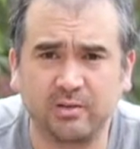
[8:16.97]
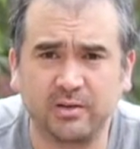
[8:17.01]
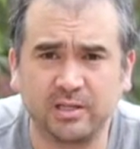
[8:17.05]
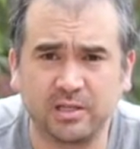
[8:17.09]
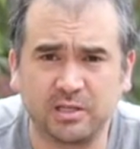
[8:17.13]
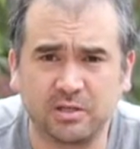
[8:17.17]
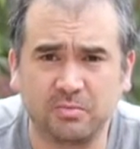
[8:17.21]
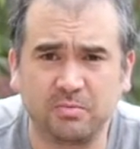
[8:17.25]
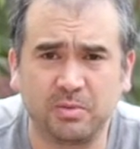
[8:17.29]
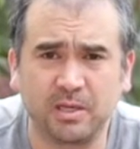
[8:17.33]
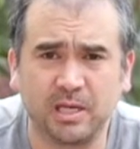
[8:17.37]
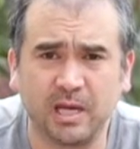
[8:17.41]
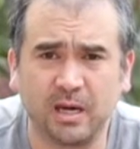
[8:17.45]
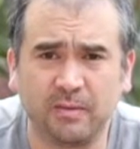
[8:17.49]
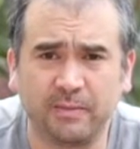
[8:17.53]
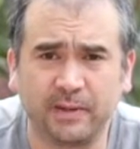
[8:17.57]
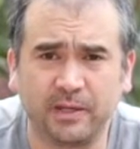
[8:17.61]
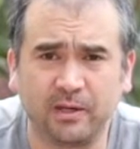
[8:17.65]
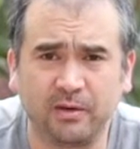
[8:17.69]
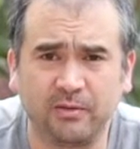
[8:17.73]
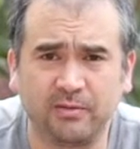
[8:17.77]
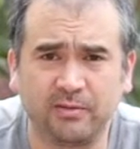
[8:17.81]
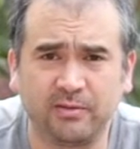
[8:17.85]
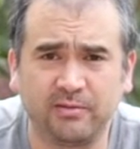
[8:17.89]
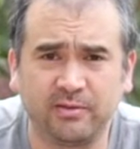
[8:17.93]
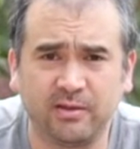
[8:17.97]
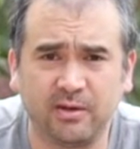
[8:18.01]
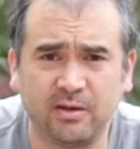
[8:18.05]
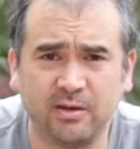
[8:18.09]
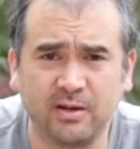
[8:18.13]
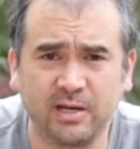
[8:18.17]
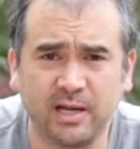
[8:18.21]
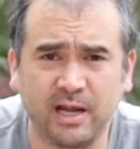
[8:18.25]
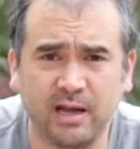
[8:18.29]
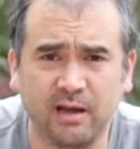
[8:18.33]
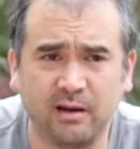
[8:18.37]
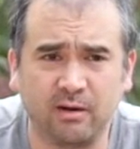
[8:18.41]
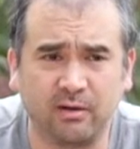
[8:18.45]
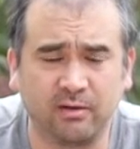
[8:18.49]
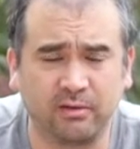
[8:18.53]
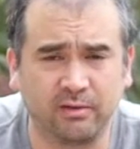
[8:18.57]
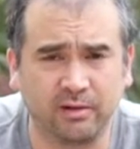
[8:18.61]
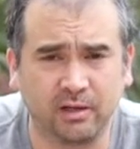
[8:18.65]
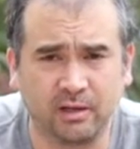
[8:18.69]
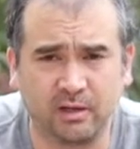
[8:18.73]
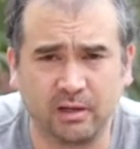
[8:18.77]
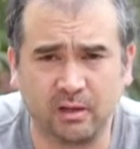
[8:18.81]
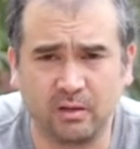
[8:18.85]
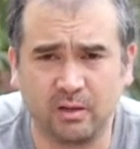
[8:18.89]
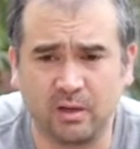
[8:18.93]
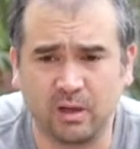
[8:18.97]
This should be coming off the vine, and I think